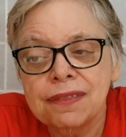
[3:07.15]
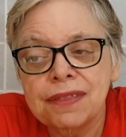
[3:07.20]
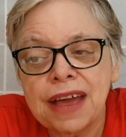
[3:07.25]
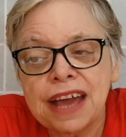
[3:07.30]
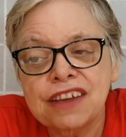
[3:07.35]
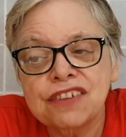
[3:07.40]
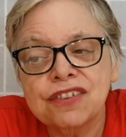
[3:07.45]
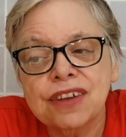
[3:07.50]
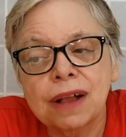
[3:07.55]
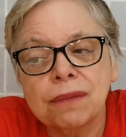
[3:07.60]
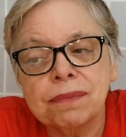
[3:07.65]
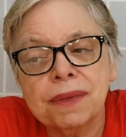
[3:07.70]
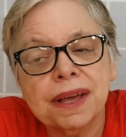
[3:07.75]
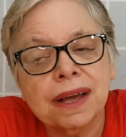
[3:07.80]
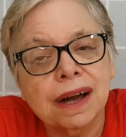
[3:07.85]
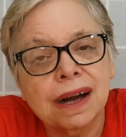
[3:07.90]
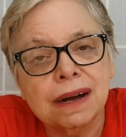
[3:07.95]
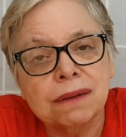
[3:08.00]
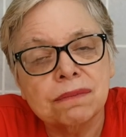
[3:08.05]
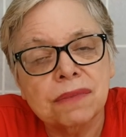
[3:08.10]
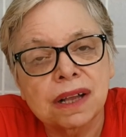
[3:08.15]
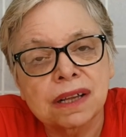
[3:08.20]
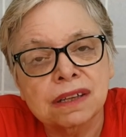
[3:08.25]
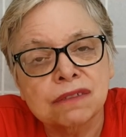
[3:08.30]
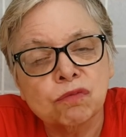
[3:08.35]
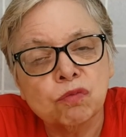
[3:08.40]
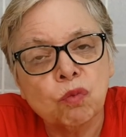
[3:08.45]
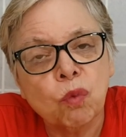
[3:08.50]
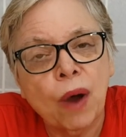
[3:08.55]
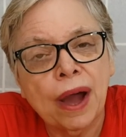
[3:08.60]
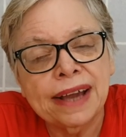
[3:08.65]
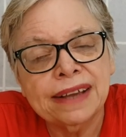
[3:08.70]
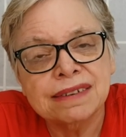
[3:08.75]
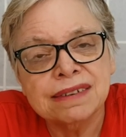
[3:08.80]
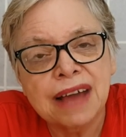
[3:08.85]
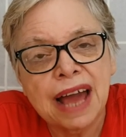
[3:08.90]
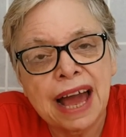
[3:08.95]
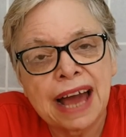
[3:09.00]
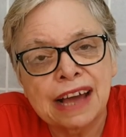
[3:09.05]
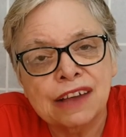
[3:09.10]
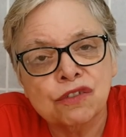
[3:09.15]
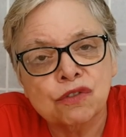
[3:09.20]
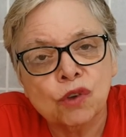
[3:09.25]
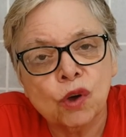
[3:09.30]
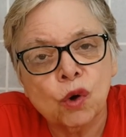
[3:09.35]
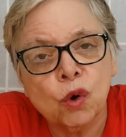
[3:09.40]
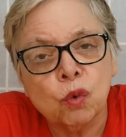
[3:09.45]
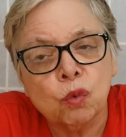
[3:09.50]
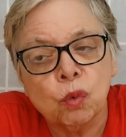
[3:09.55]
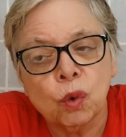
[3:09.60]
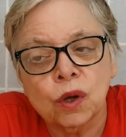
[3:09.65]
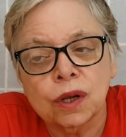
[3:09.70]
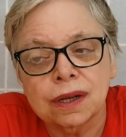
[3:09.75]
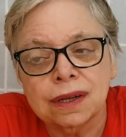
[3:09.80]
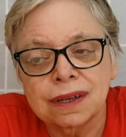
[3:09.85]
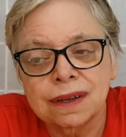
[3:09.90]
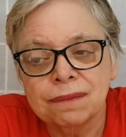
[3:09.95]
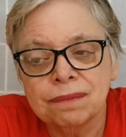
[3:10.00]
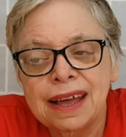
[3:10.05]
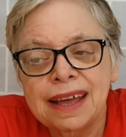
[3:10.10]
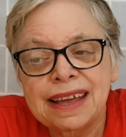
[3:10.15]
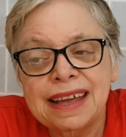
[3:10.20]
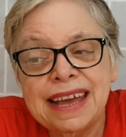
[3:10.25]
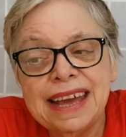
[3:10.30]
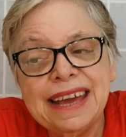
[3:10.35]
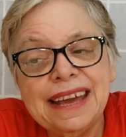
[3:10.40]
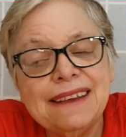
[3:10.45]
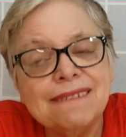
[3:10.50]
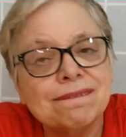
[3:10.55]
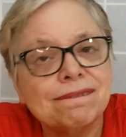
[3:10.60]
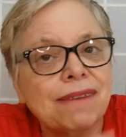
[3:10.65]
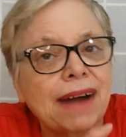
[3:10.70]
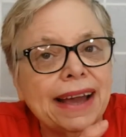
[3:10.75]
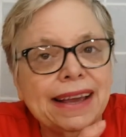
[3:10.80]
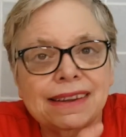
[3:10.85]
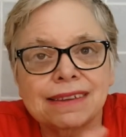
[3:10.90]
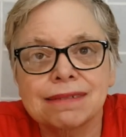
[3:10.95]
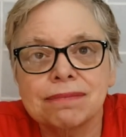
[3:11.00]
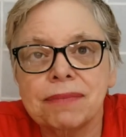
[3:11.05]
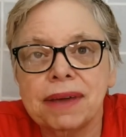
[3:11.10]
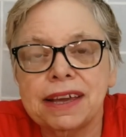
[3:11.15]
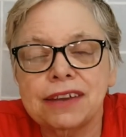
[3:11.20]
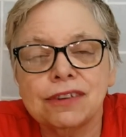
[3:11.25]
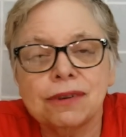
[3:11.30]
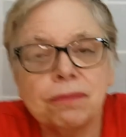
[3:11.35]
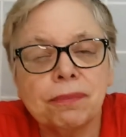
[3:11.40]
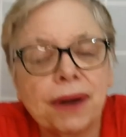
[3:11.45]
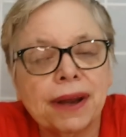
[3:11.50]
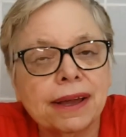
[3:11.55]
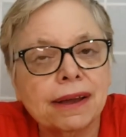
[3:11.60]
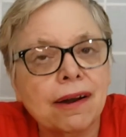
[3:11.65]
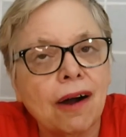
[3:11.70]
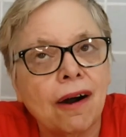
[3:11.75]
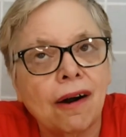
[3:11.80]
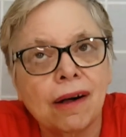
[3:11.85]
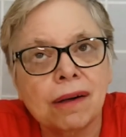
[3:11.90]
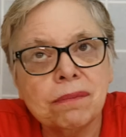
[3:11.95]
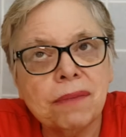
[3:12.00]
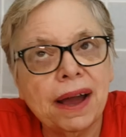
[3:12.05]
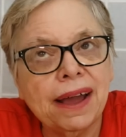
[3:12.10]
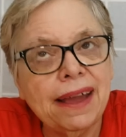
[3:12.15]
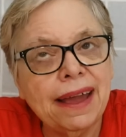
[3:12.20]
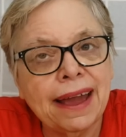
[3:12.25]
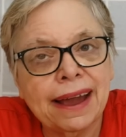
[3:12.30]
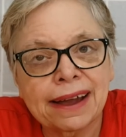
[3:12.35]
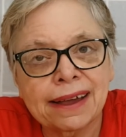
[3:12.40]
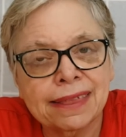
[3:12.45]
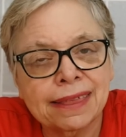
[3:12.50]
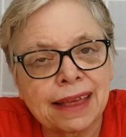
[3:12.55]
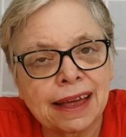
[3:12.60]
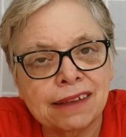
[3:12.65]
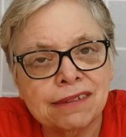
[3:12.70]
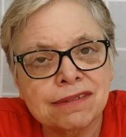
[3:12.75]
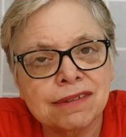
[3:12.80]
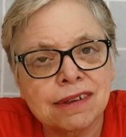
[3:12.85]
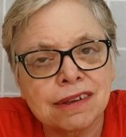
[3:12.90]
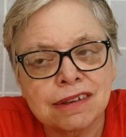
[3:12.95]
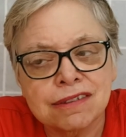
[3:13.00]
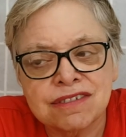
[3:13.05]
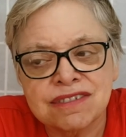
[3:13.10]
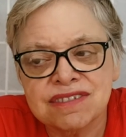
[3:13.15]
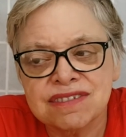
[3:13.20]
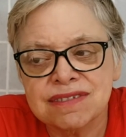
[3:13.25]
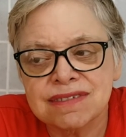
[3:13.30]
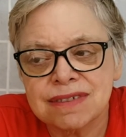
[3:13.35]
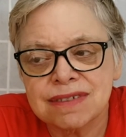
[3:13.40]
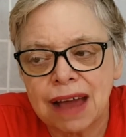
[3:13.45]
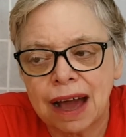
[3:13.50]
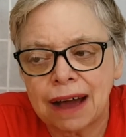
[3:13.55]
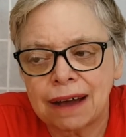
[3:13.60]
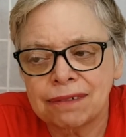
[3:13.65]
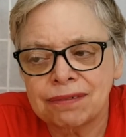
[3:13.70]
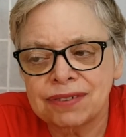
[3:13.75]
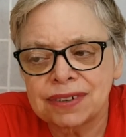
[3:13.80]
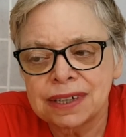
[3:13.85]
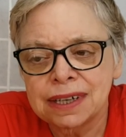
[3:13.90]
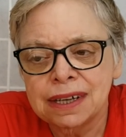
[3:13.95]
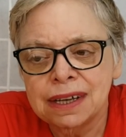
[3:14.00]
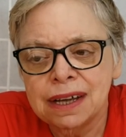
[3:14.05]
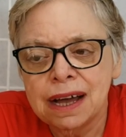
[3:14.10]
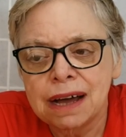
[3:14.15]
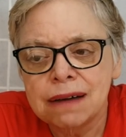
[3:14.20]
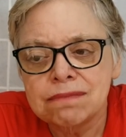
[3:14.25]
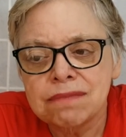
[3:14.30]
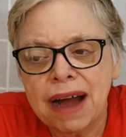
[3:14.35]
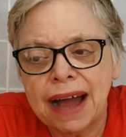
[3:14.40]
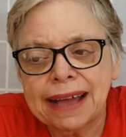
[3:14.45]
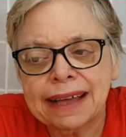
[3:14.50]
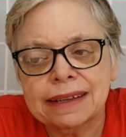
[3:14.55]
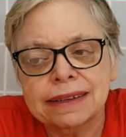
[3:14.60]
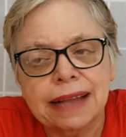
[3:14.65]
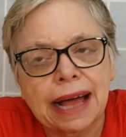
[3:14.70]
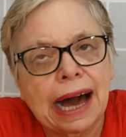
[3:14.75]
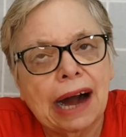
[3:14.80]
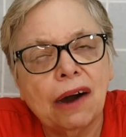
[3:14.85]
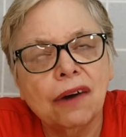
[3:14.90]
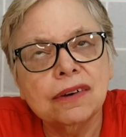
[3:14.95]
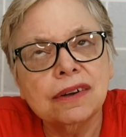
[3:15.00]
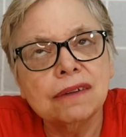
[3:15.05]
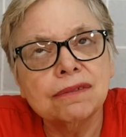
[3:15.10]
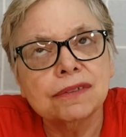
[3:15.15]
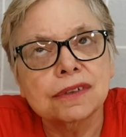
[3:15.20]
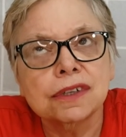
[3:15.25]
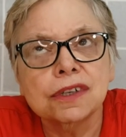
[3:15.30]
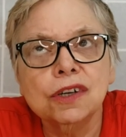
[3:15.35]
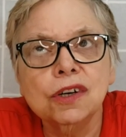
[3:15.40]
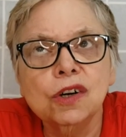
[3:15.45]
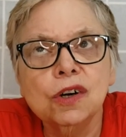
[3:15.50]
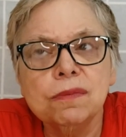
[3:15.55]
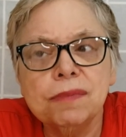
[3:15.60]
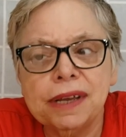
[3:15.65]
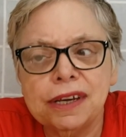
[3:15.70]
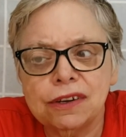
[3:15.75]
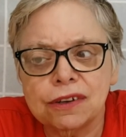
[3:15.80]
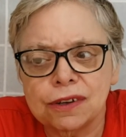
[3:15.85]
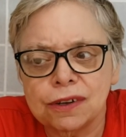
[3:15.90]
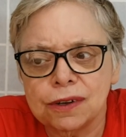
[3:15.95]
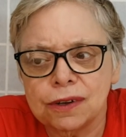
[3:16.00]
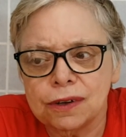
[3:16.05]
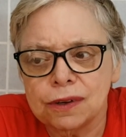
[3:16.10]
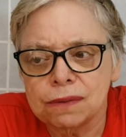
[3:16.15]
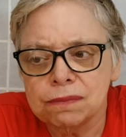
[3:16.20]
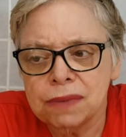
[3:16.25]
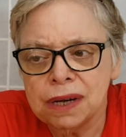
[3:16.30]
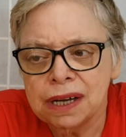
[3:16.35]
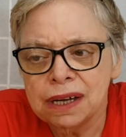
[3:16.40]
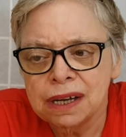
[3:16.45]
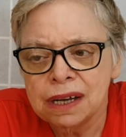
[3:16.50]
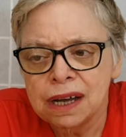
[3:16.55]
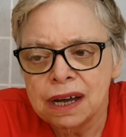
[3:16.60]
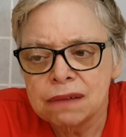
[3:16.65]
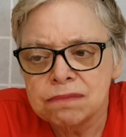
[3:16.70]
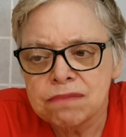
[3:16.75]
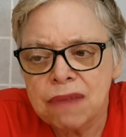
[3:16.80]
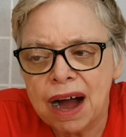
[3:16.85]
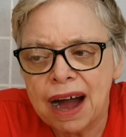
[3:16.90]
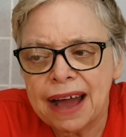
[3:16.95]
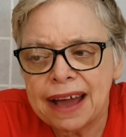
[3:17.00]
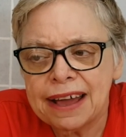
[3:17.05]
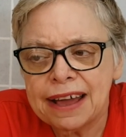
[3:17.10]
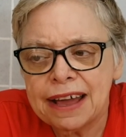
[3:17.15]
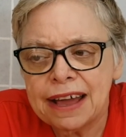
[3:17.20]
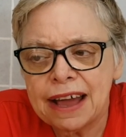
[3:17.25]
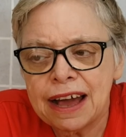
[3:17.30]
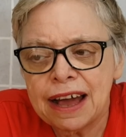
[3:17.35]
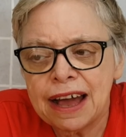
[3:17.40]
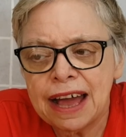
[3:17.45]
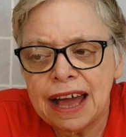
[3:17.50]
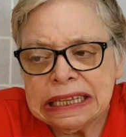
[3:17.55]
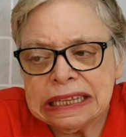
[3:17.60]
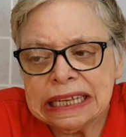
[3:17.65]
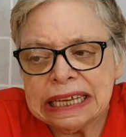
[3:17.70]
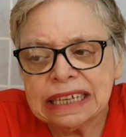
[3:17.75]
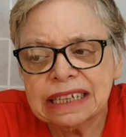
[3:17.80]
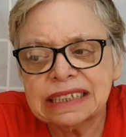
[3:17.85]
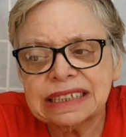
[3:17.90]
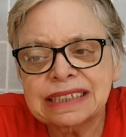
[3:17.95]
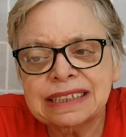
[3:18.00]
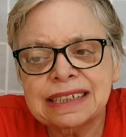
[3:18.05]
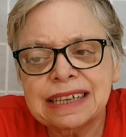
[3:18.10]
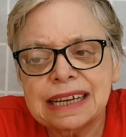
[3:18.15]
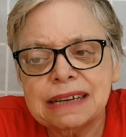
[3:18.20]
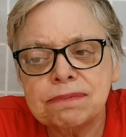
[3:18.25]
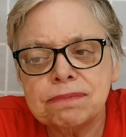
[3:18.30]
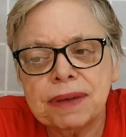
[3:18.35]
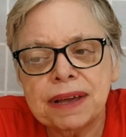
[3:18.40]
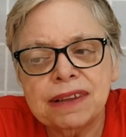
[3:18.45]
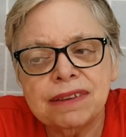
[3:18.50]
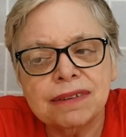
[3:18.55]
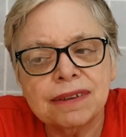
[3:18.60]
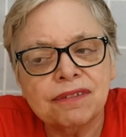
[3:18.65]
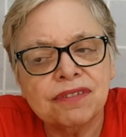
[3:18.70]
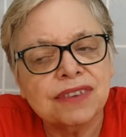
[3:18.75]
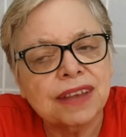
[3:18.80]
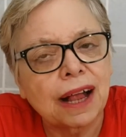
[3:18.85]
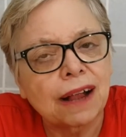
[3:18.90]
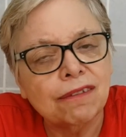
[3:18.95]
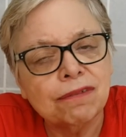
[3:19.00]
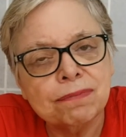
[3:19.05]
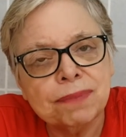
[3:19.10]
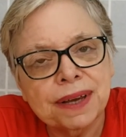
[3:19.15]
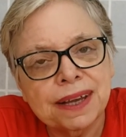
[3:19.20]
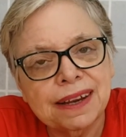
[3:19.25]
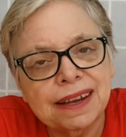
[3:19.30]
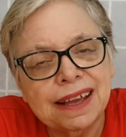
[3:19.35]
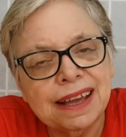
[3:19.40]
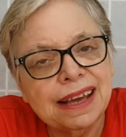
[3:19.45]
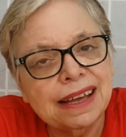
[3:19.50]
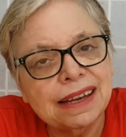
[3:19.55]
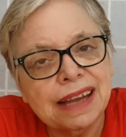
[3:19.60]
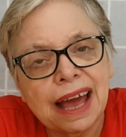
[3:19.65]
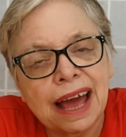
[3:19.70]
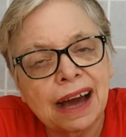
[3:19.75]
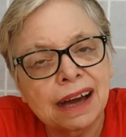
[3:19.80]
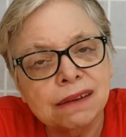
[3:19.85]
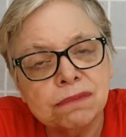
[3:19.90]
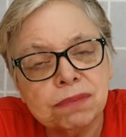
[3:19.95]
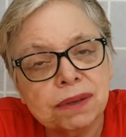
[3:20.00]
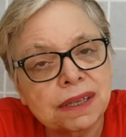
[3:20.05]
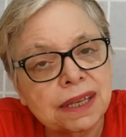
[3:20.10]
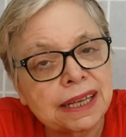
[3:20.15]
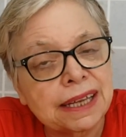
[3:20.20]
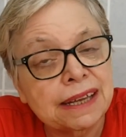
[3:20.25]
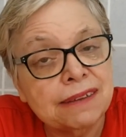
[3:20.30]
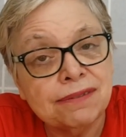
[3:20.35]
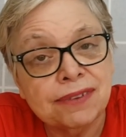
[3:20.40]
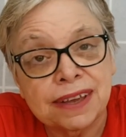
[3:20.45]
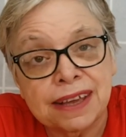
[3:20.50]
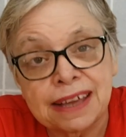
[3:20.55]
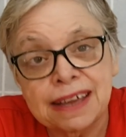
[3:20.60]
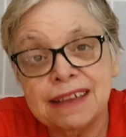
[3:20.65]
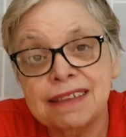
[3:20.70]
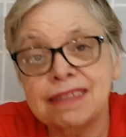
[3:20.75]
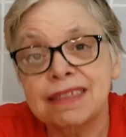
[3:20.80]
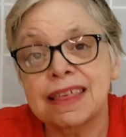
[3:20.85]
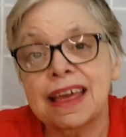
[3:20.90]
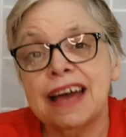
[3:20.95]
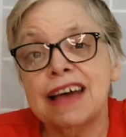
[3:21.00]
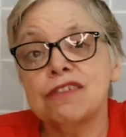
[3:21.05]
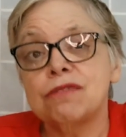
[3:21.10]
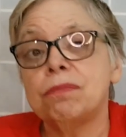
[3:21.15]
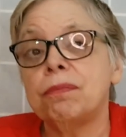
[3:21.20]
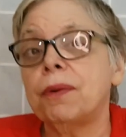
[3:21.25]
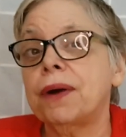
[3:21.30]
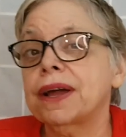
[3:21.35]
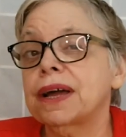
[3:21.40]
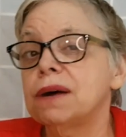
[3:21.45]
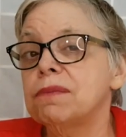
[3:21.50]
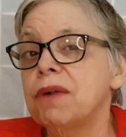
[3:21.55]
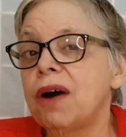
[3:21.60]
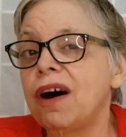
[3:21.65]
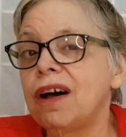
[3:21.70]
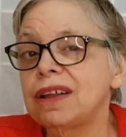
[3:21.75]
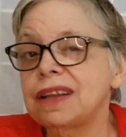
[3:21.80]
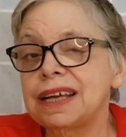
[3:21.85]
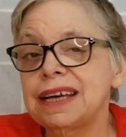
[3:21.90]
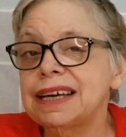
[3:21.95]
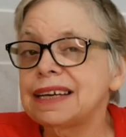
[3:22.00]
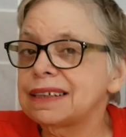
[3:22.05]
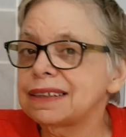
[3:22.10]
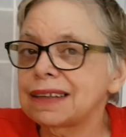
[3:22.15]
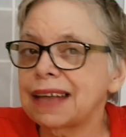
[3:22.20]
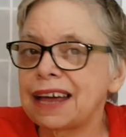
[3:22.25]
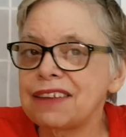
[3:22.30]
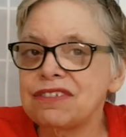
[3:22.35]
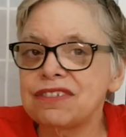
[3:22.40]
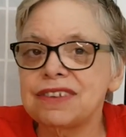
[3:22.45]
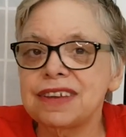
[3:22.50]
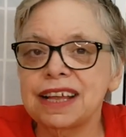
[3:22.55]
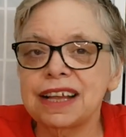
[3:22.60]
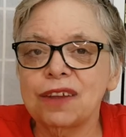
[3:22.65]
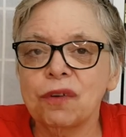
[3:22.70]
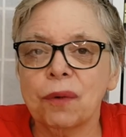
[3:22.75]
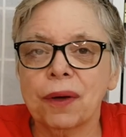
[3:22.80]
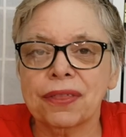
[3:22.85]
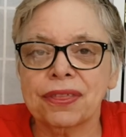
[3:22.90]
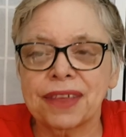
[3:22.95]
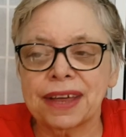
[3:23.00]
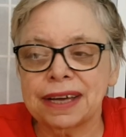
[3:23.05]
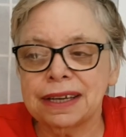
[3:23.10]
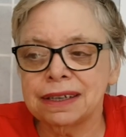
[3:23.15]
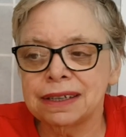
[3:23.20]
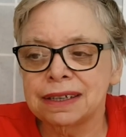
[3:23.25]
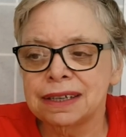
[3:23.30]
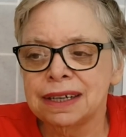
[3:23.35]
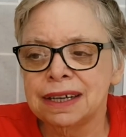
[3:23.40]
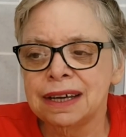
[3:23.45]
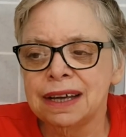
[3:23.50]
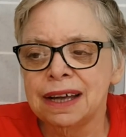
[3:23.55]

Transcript: They shall become white as wool. He invites me to bring all my excess stuff, my cloud of gloom and doom, my little tidbits of self-pity and unbelief. He says, bring them all in, let's deal with it.